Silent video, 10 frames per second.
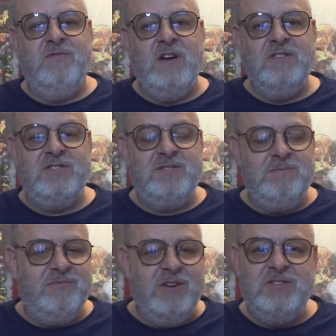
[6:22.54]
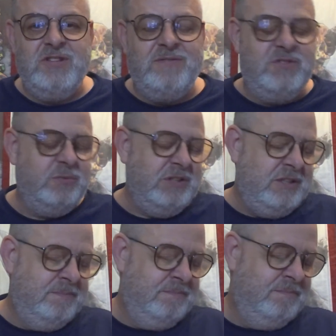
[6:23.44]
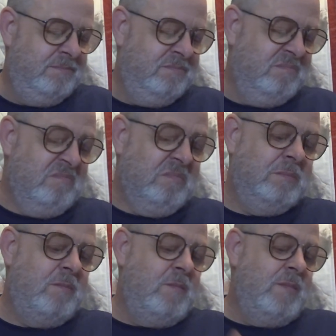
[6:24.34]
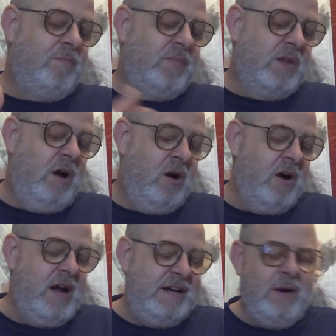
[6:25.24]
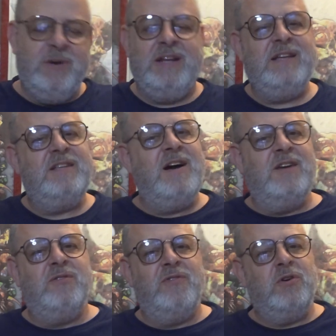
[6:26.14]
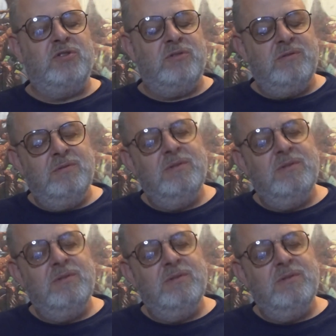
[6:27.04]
fun stuff to read. All right, now we're going to get controversial.